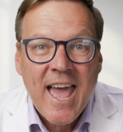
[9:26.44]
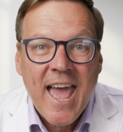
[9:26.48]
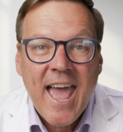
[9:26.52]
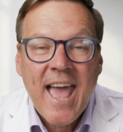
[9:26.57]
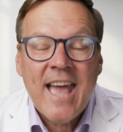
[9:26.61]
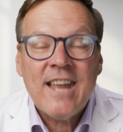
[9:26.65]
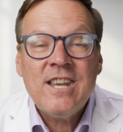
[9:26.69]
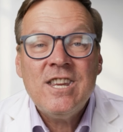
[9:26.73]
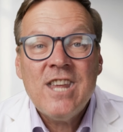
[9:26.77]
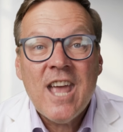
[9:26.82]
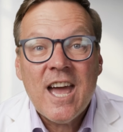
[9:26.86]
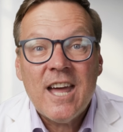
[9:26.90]

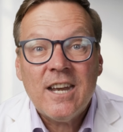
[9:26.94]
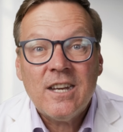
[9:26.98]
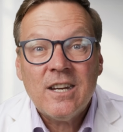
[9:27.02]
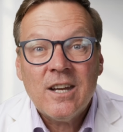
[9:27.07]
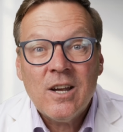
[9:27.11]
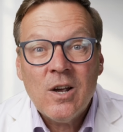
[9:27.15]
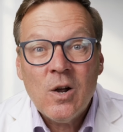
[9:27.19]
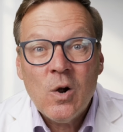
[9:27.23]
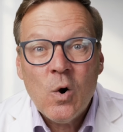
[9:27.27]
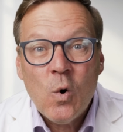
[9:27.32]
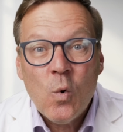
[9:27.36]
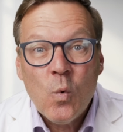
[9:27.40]
and yet
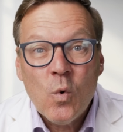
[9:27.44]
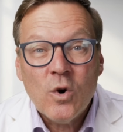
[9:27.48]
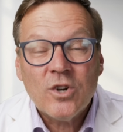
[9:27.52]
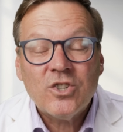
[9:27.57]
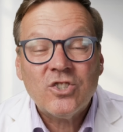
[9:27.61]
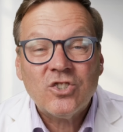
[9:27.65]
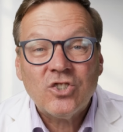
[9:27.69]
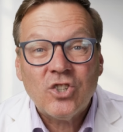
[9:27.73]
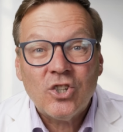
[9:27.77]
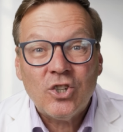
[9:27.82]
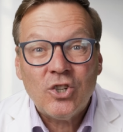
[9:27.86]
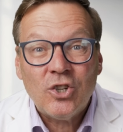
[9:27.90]
we
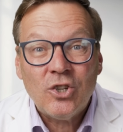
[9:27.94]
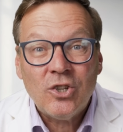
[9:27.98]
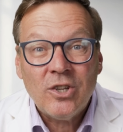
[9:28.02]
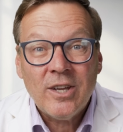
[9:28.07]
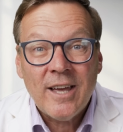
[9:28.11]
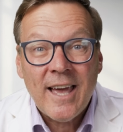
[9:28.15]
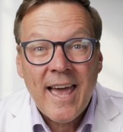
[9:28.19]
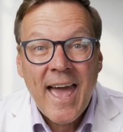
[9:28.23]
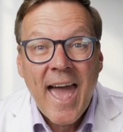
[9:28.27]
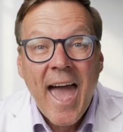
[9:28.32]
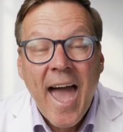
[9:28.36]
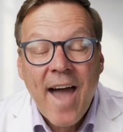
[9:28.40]
still
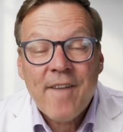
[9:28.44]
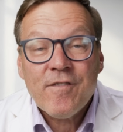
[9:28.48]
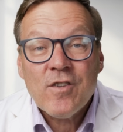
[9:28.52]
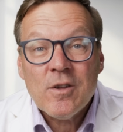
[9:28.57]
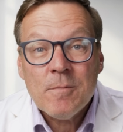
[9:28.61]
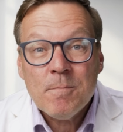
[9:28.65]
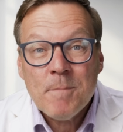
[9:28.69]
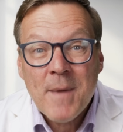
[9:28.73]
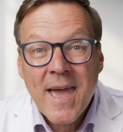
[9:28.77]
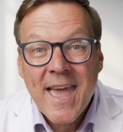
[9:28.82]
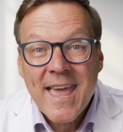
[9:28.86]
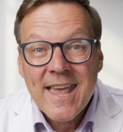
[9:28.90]

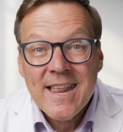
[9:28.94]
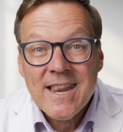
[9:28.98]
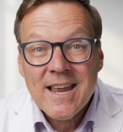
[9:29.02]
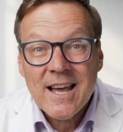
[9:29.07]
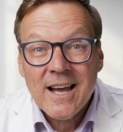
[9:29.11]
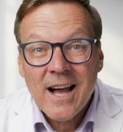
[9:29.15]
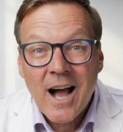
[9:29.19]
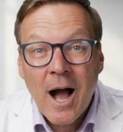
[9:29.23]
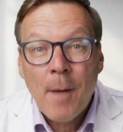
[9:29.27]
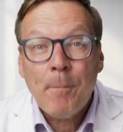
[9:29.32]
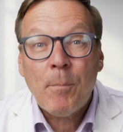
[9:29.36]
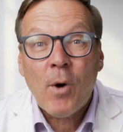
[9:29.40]
haven't made
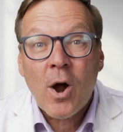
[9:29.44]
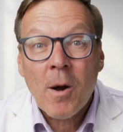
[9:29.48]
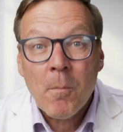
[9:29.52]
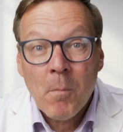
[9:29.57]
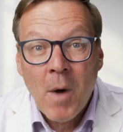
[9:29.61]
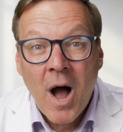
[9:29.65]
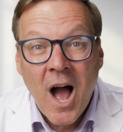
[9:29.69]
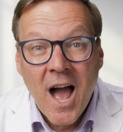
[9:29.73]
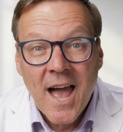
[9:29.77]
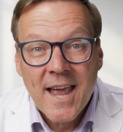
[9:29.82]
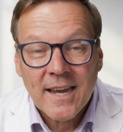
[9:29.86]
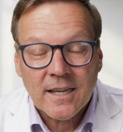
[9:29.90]
up our
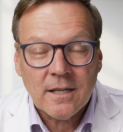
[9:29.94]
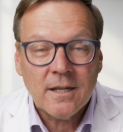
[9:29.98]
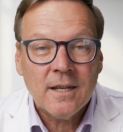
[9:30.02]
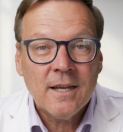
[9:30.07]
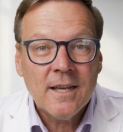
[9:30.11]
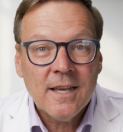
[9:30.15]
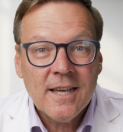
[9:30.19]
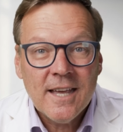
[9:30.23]
mind.